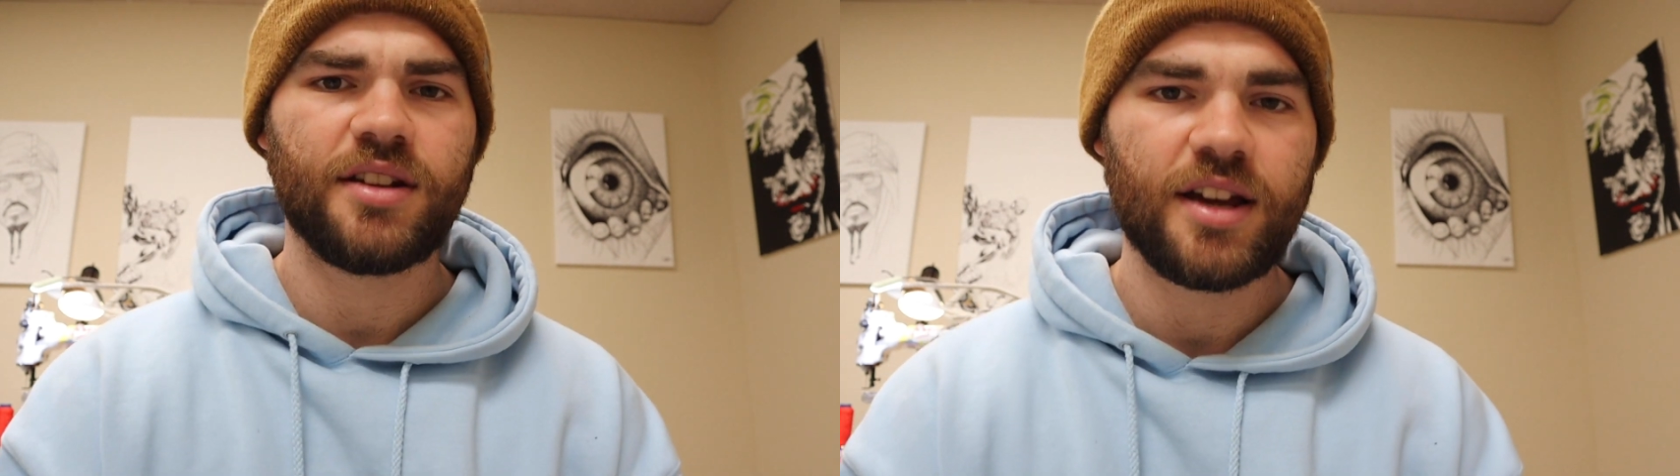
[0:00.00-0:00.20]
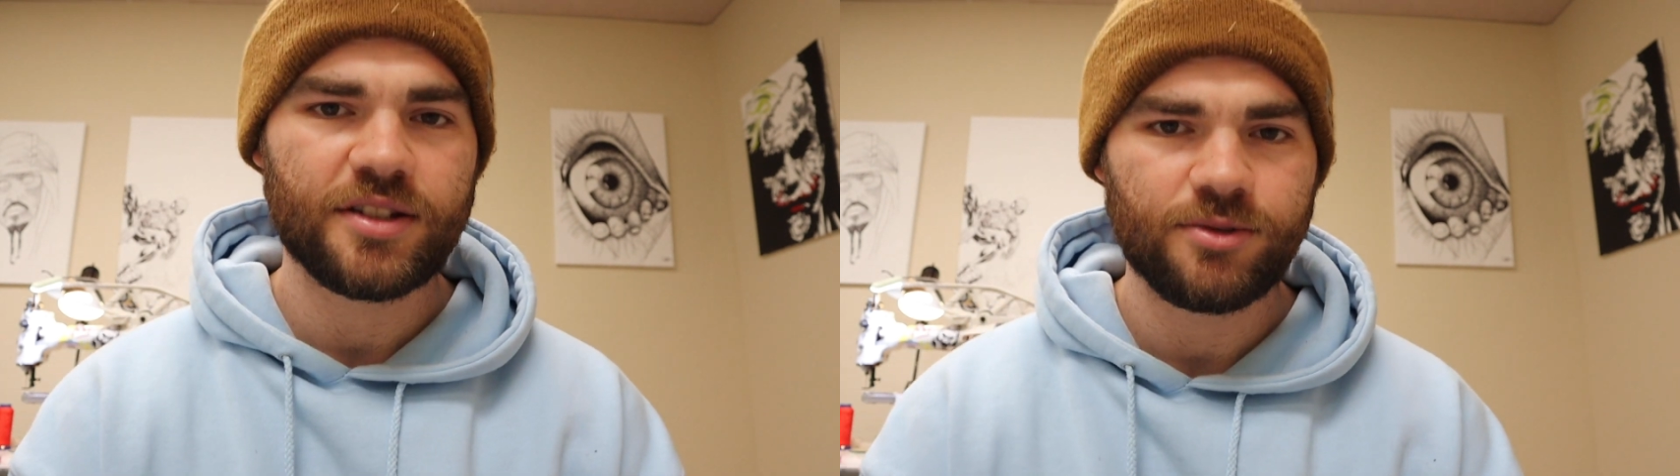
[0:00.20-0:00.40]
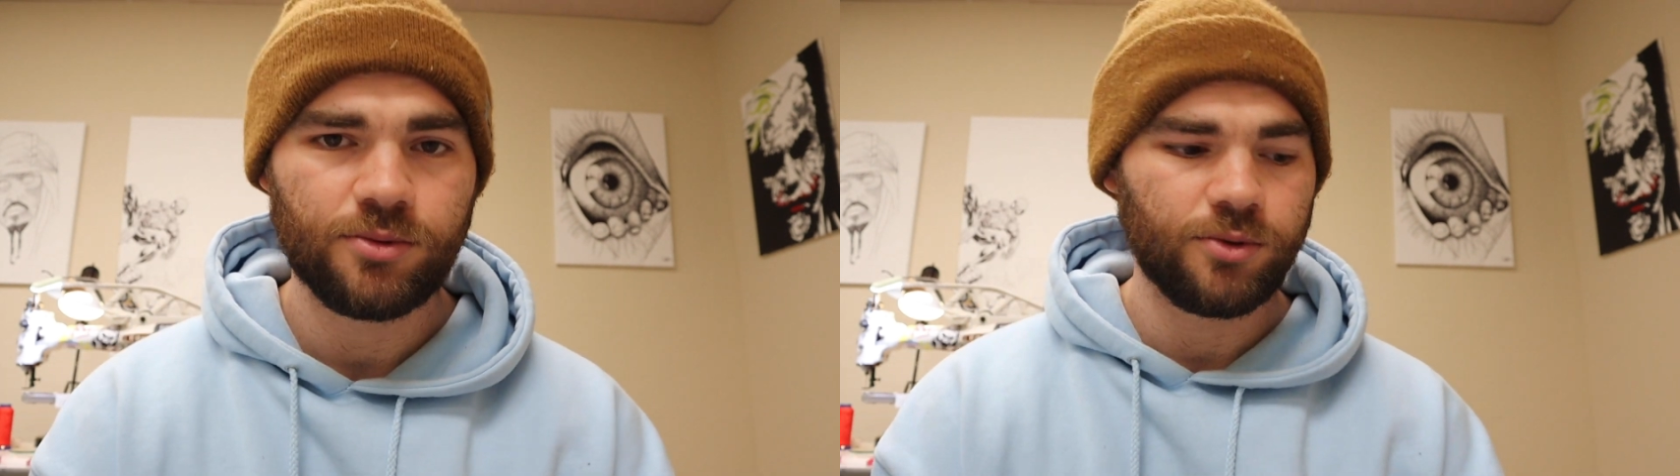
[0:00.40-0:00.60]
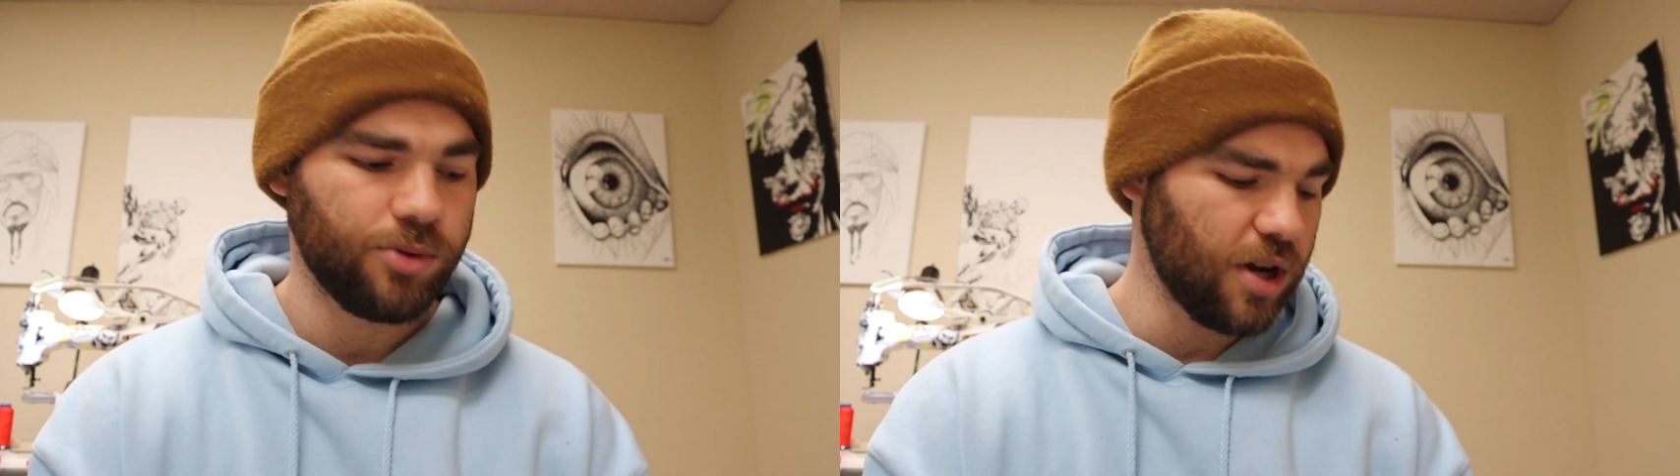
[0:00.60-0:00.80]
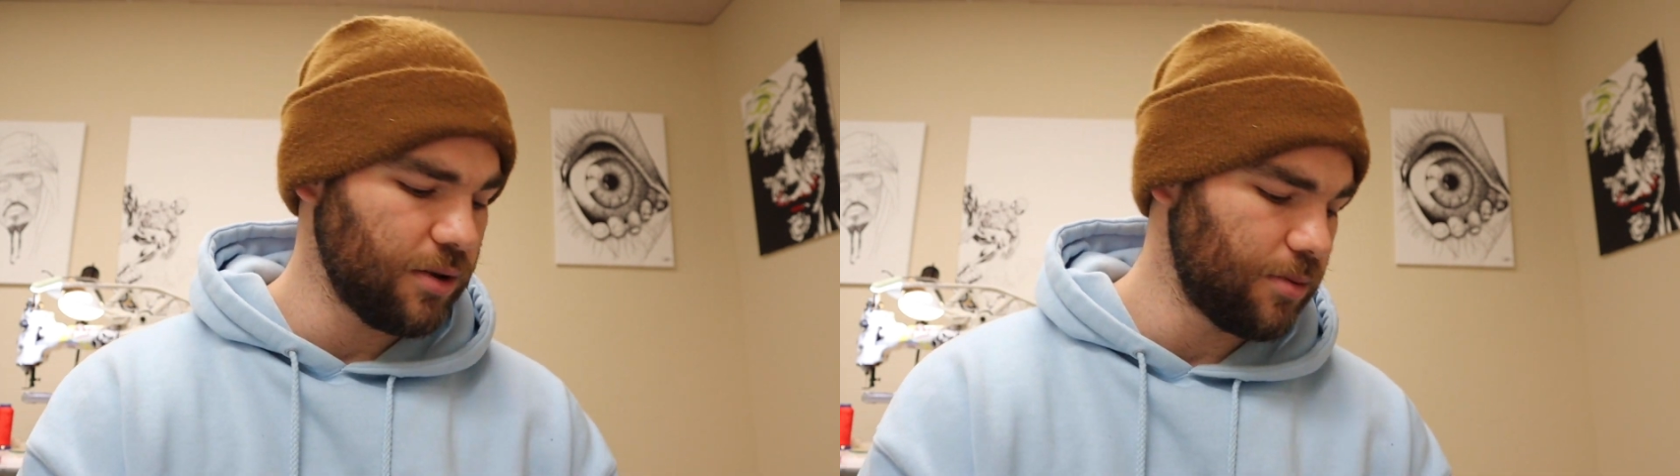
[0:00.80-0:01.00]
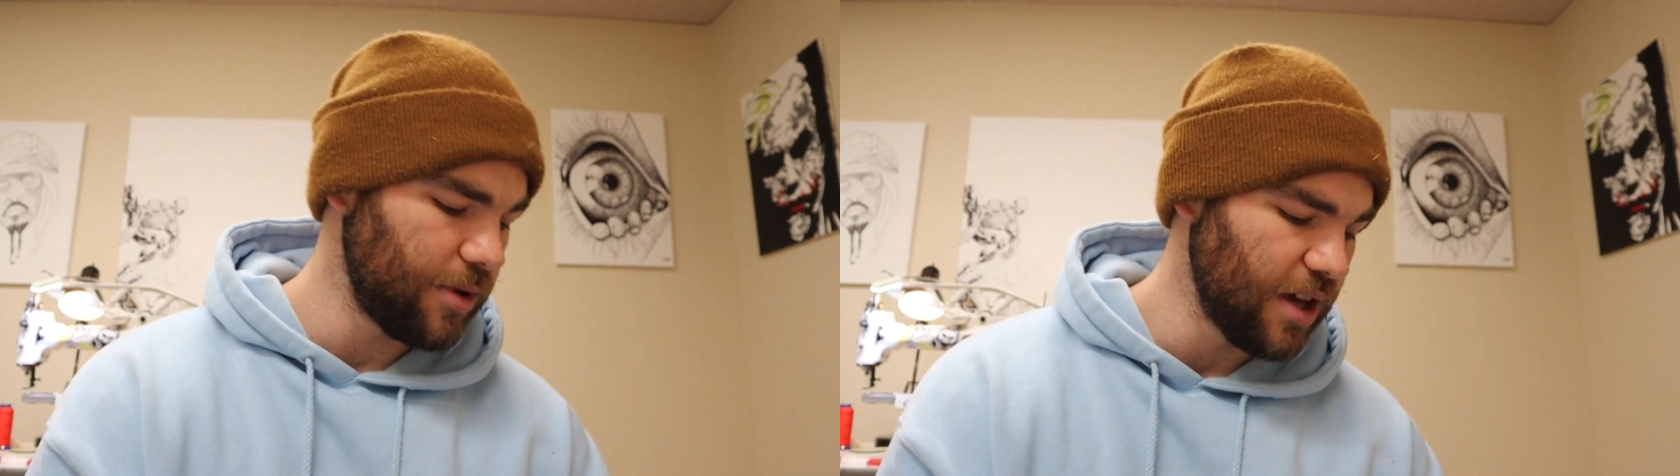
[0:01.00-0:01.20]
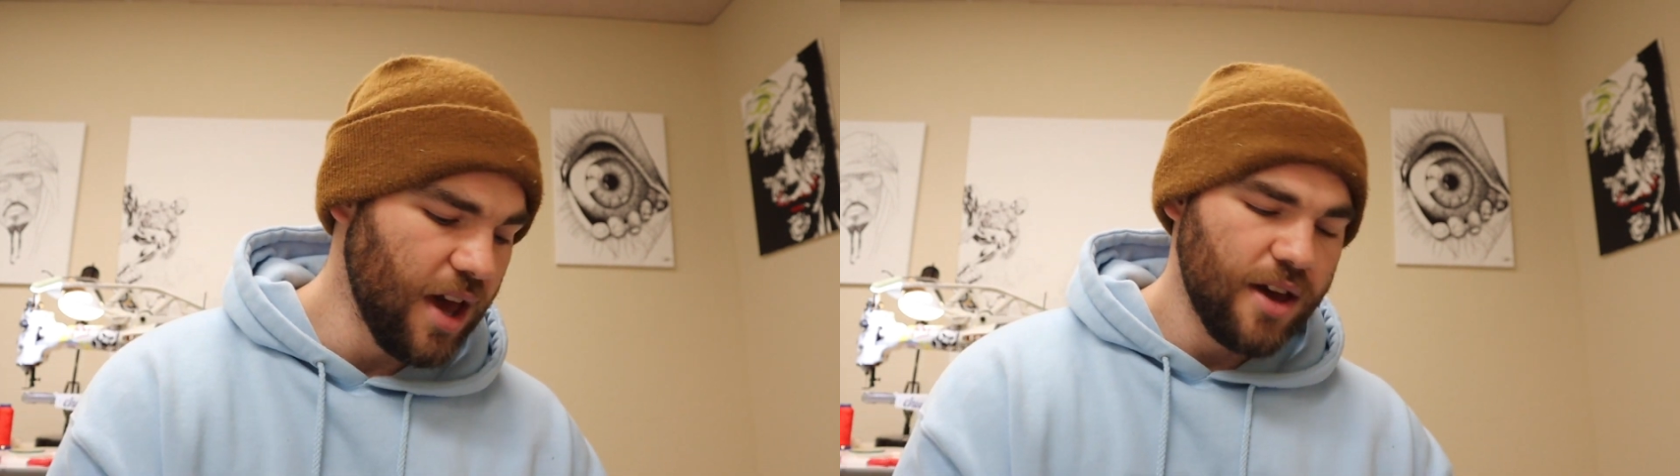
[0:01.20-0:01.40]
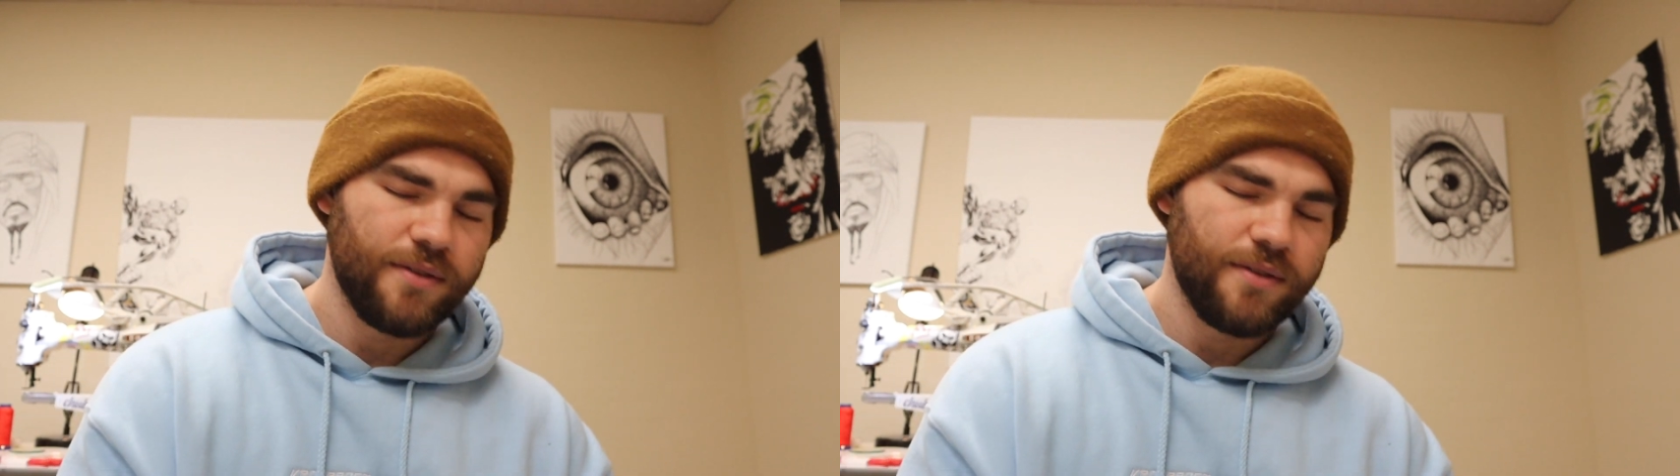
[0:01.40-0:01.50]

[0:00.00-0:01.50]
The next one will probably be